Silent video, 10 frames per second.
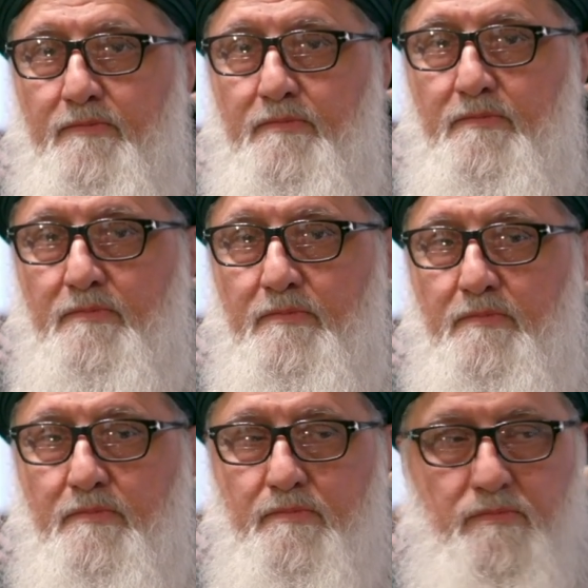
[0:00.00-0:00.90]

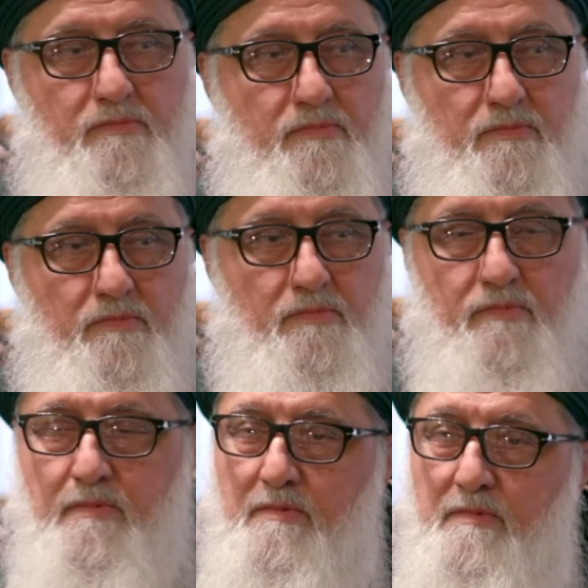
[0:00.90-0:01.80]

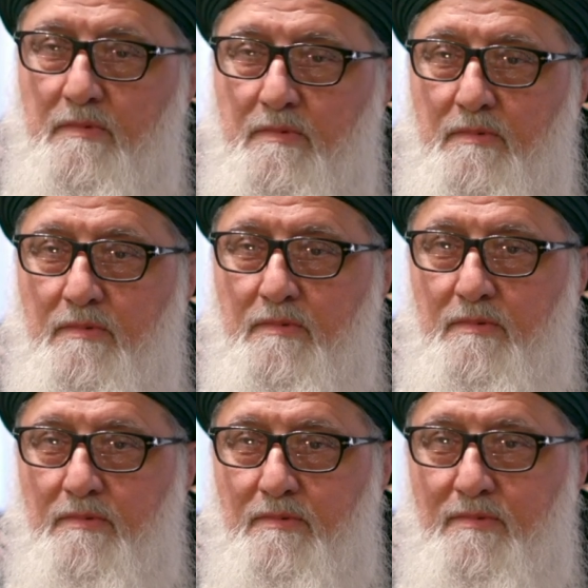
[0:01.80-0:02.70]

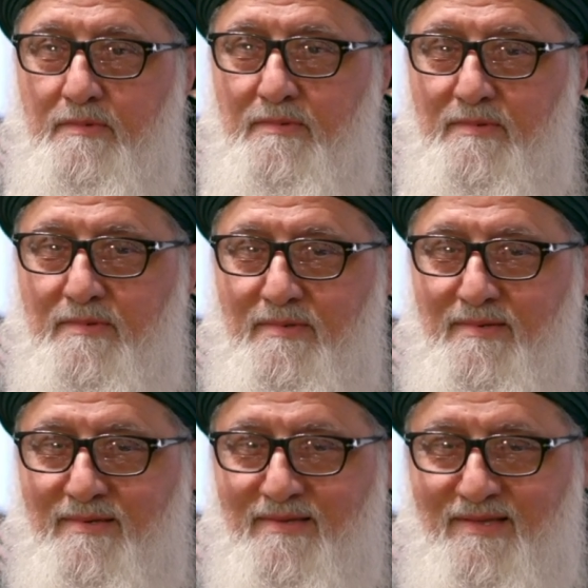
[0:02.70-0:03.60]

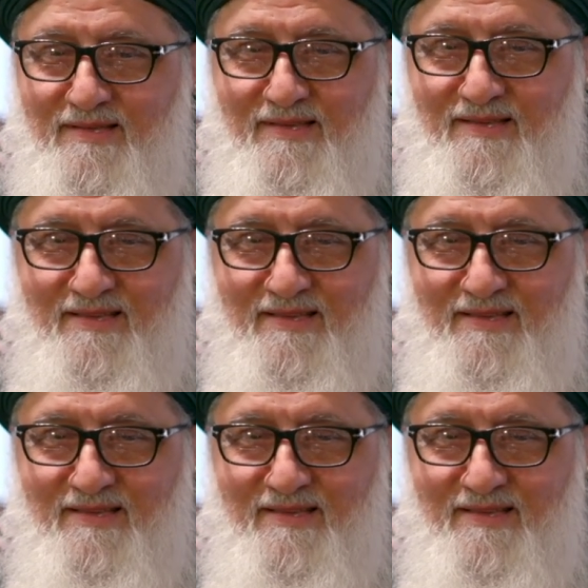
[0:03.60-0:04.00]
(silence)